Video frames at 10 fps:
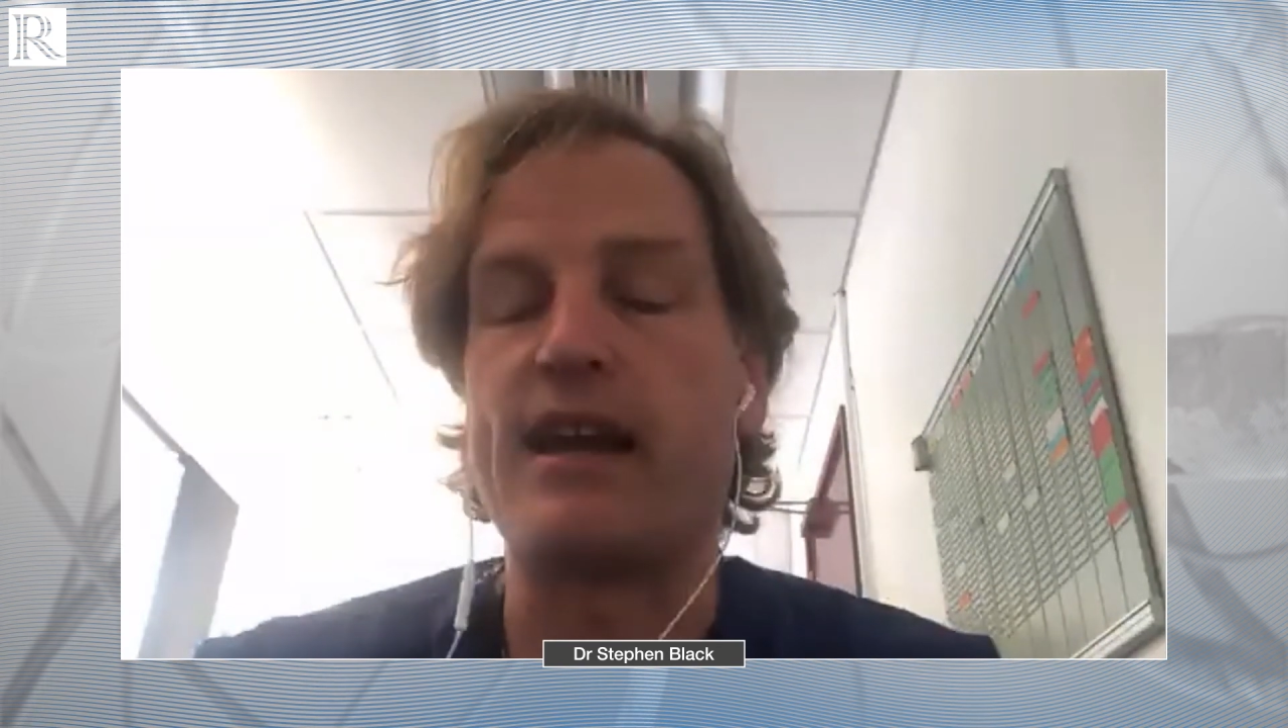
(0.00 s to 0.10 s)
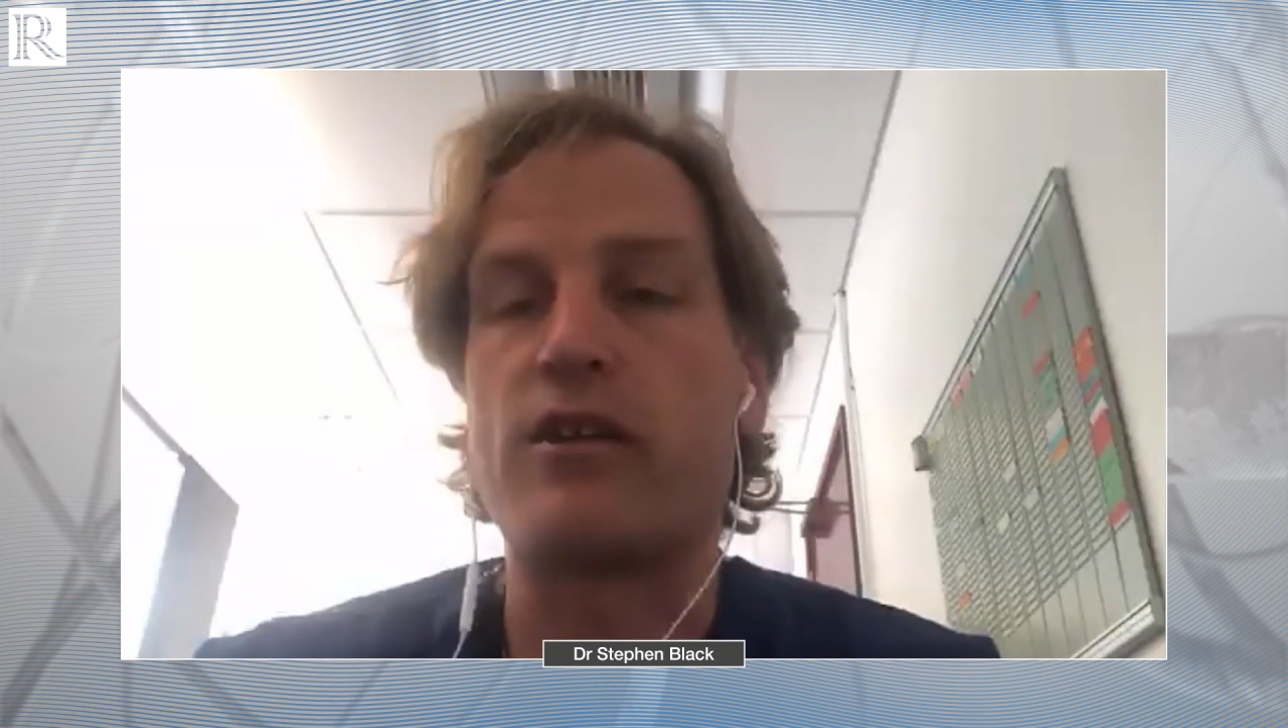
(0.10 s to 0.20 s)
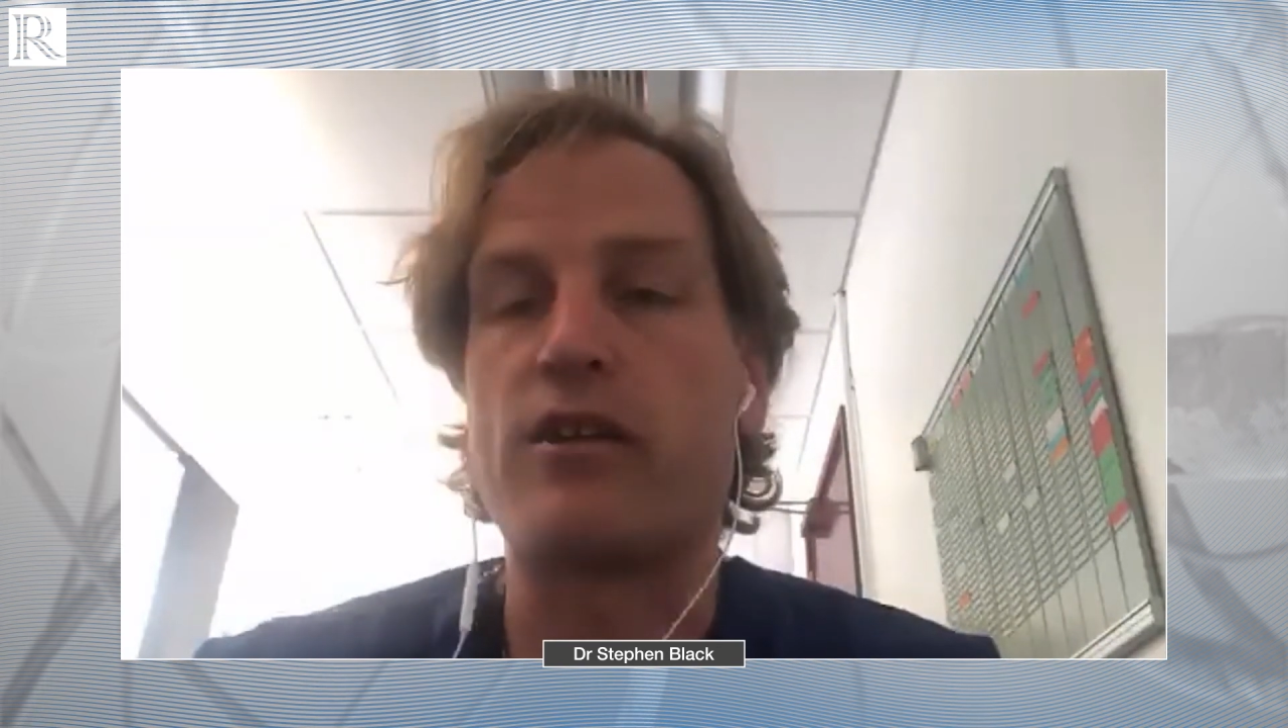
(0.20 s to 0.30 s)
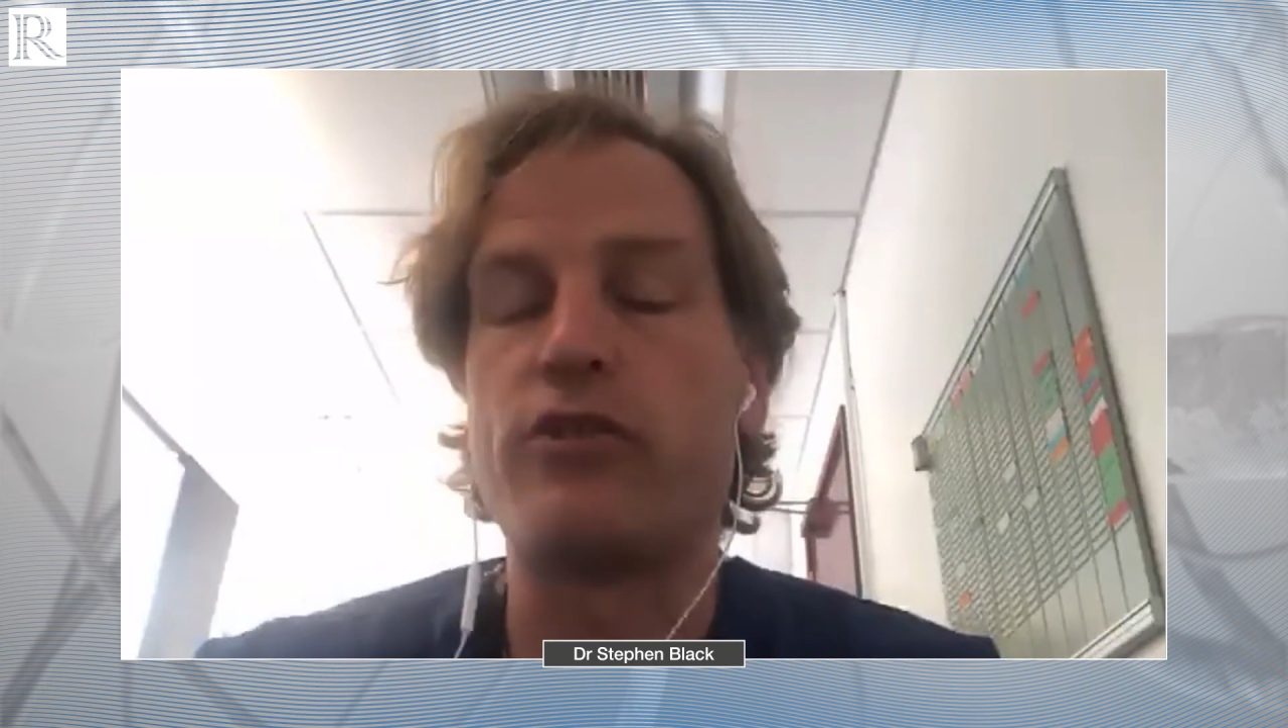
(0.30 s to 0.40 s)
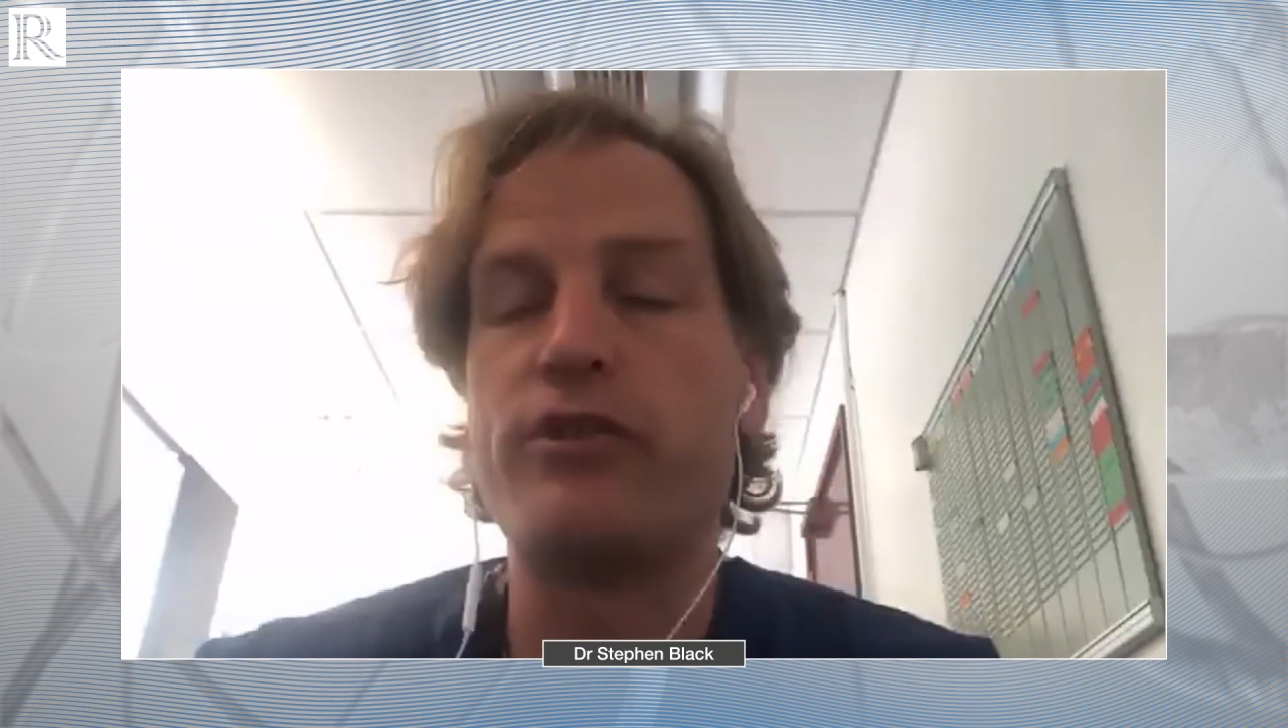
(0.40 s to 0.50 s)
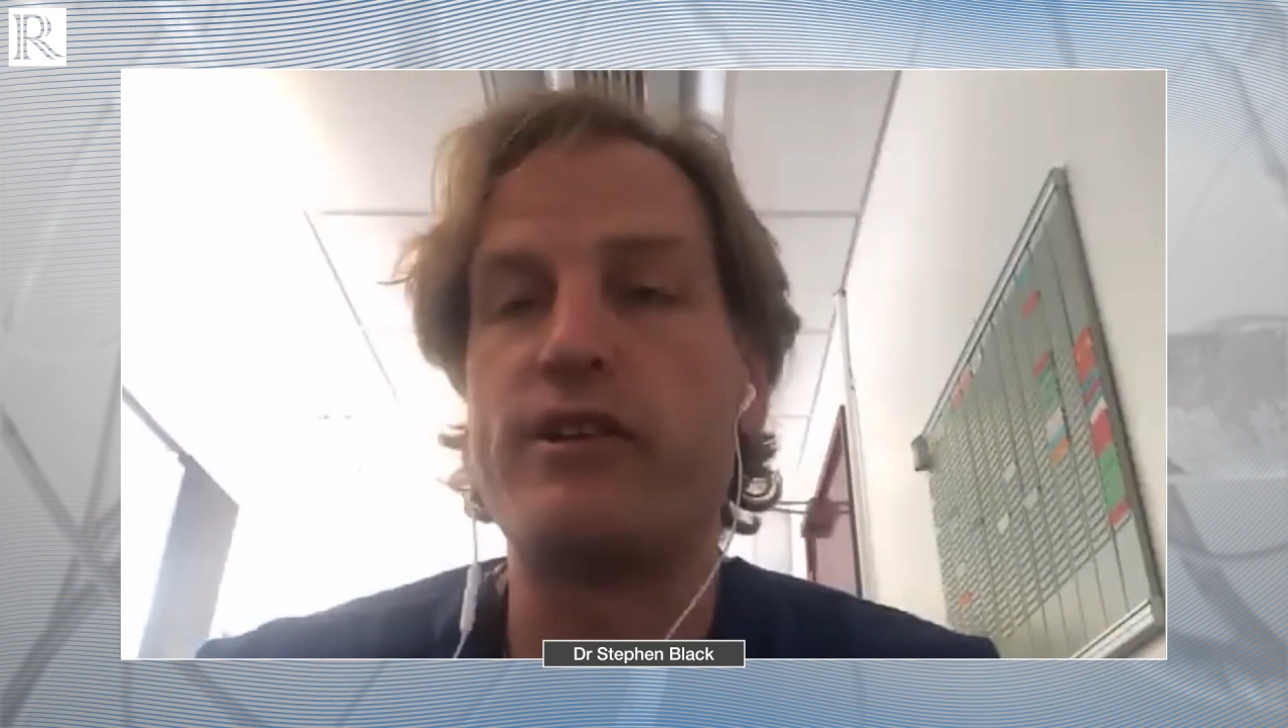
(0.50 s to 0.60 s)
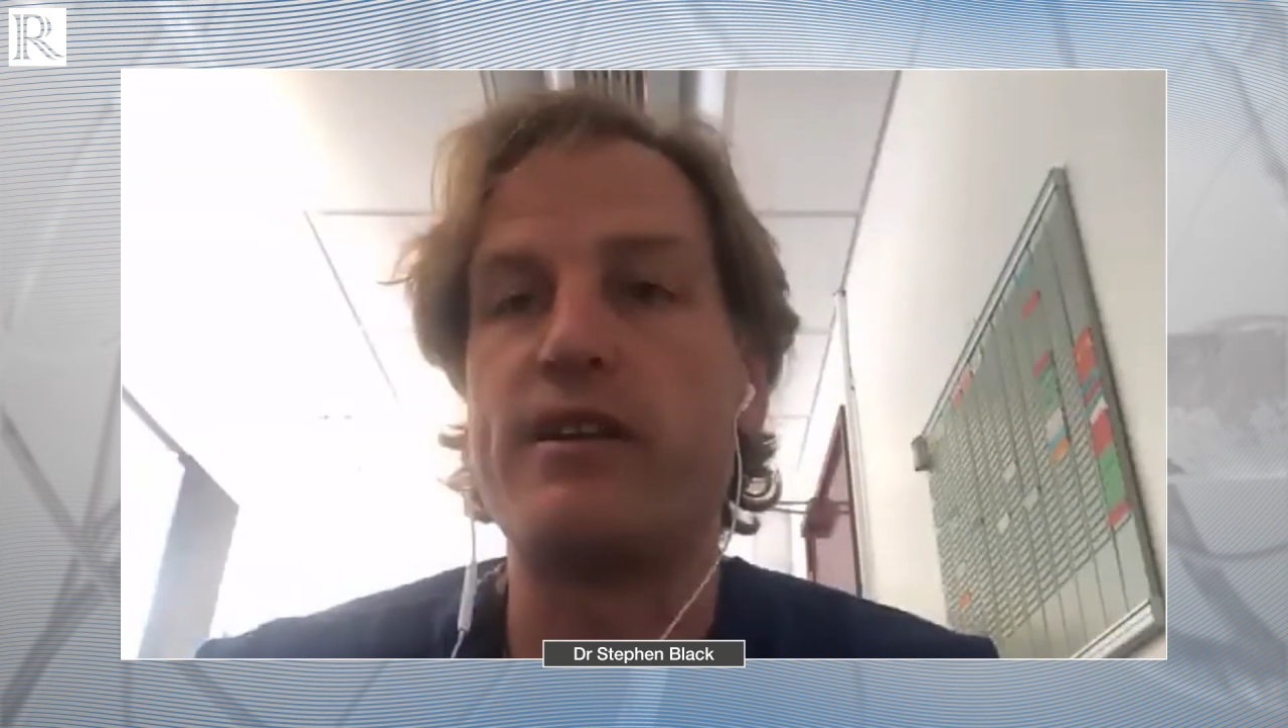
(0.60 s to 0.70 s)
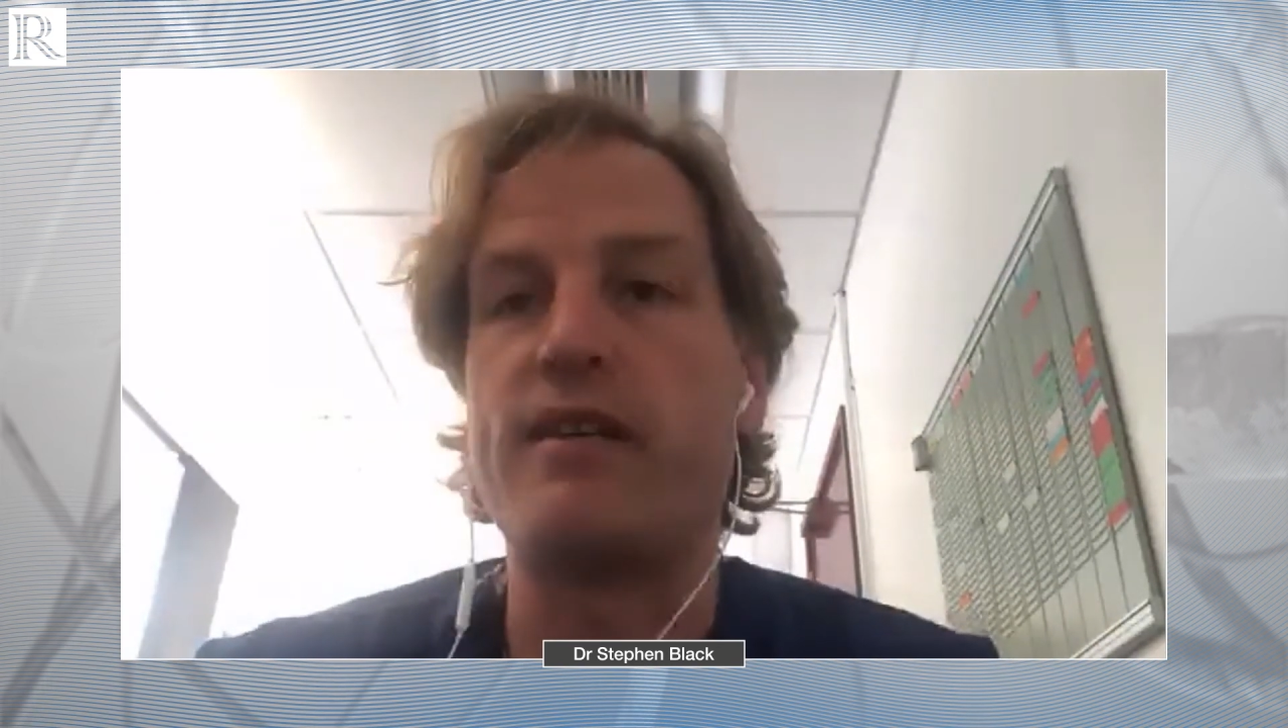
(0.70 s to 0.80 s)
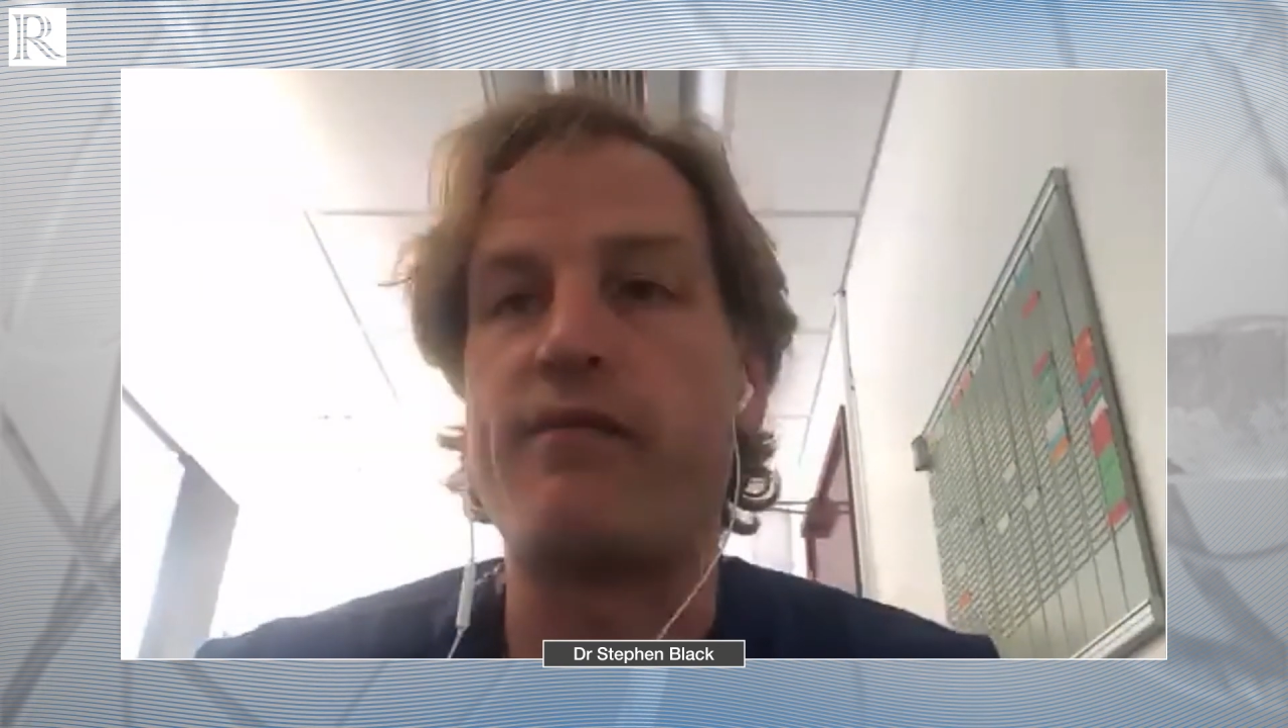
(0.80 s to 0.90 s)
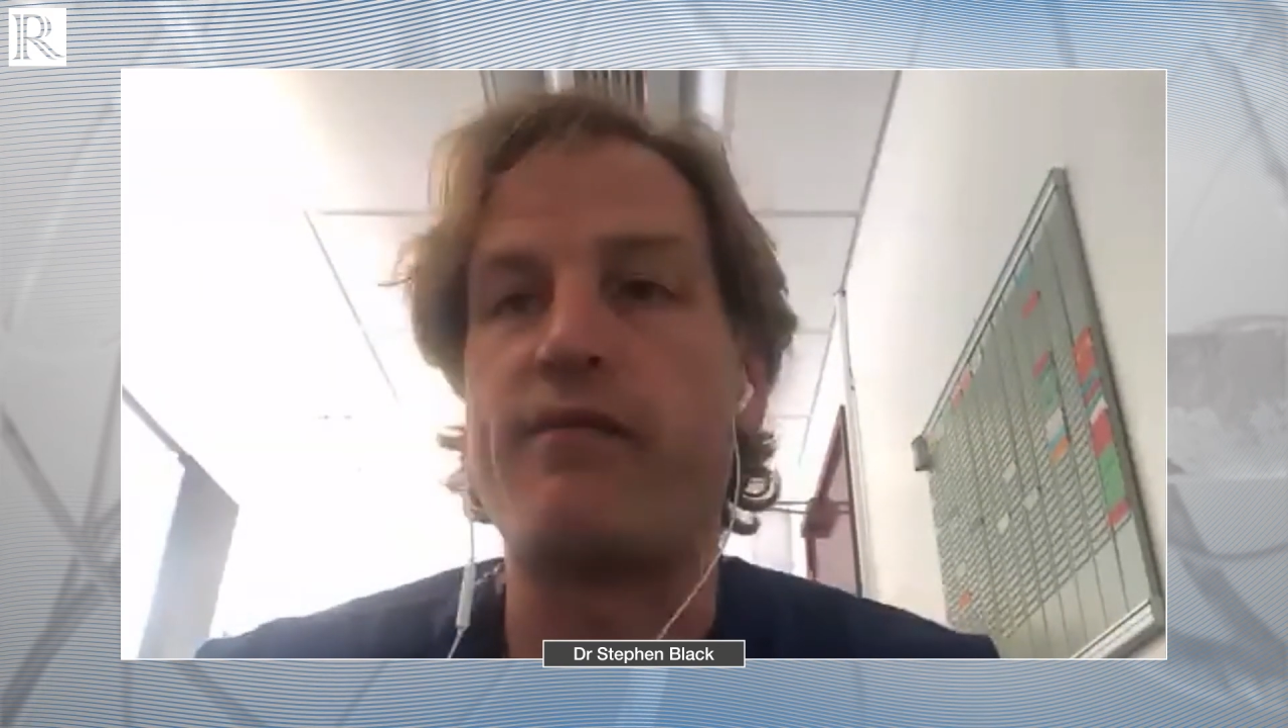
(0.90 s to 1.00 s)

we included